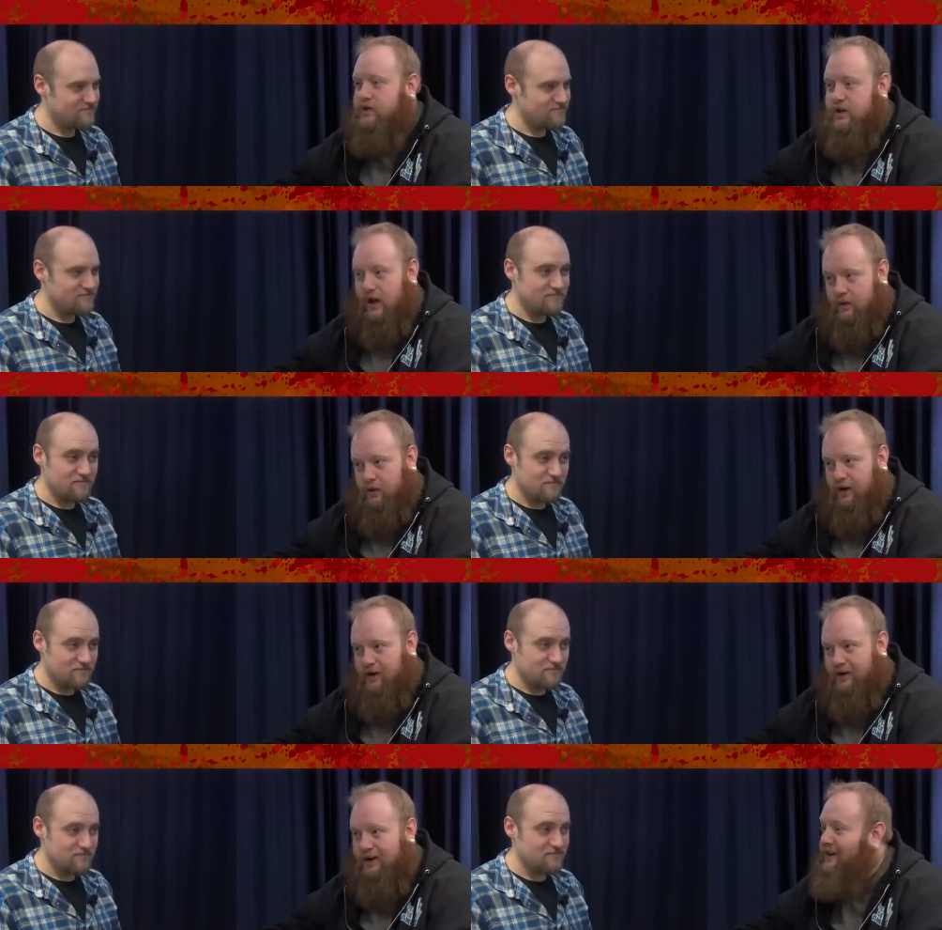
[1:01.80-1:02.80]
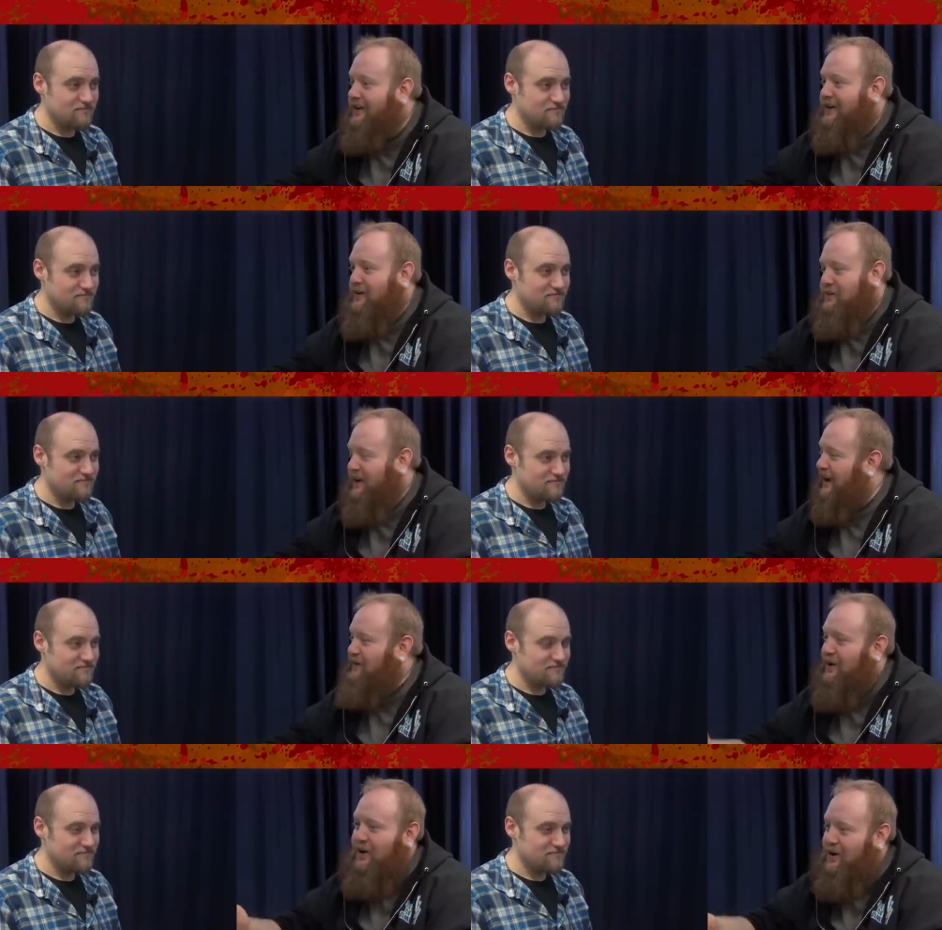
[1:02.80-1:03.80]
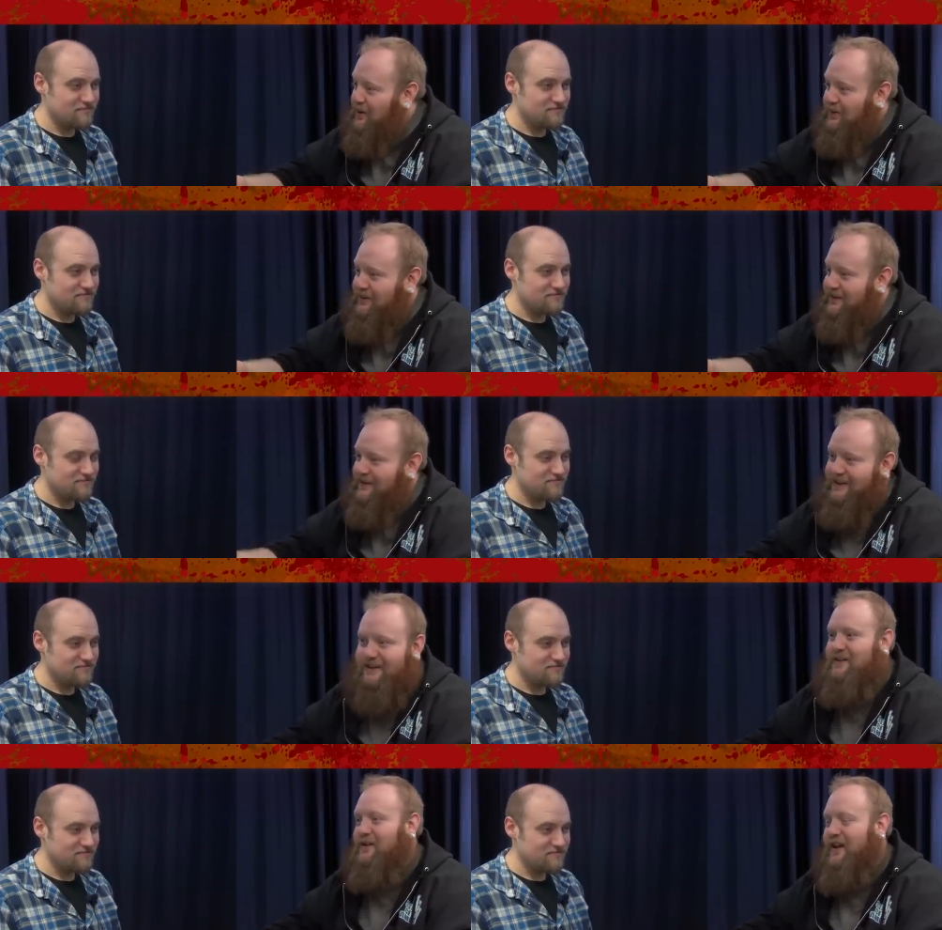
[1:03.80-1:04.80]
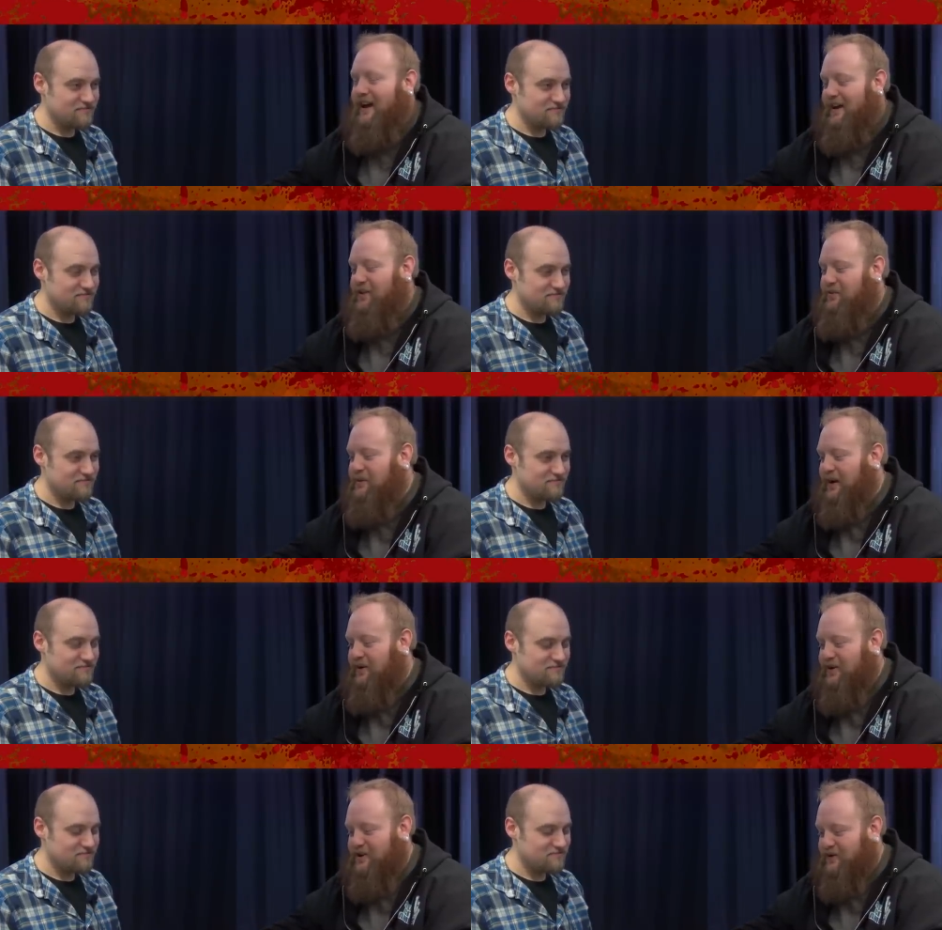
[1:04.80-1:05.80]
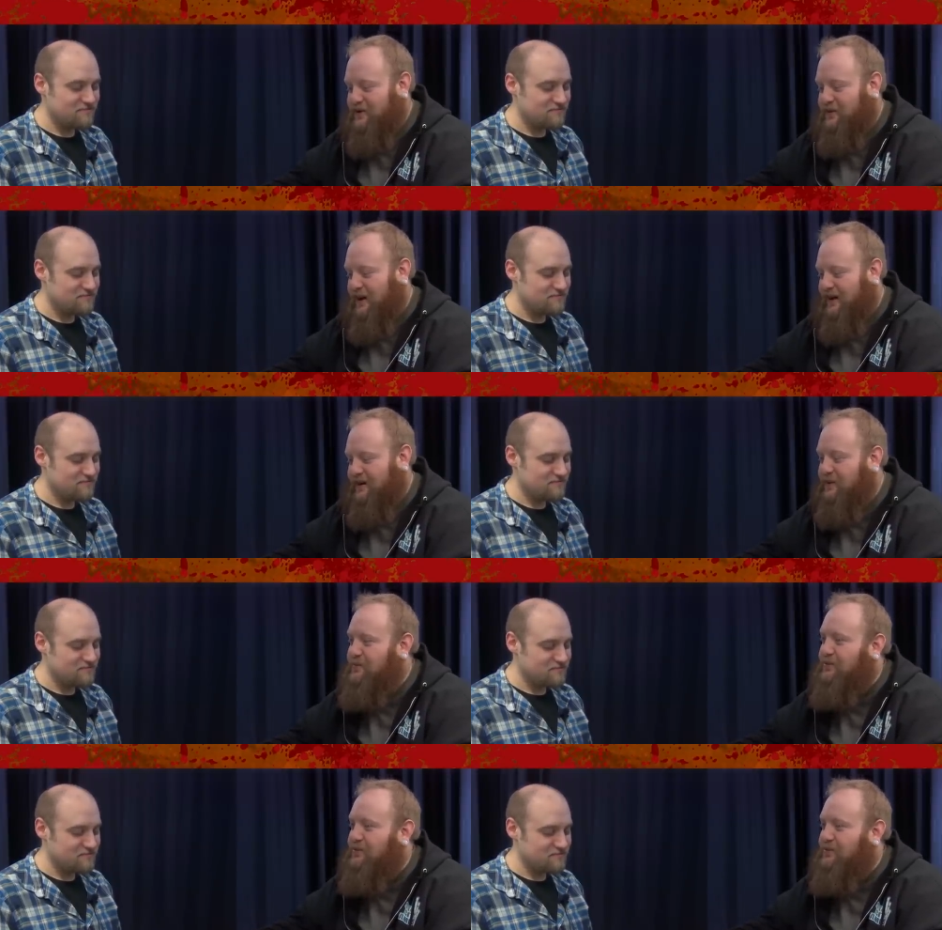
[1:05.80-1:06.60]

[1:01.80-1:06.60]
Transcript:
Speaker 1: Chainwalker, we have our own little uh, three power creature for two mana with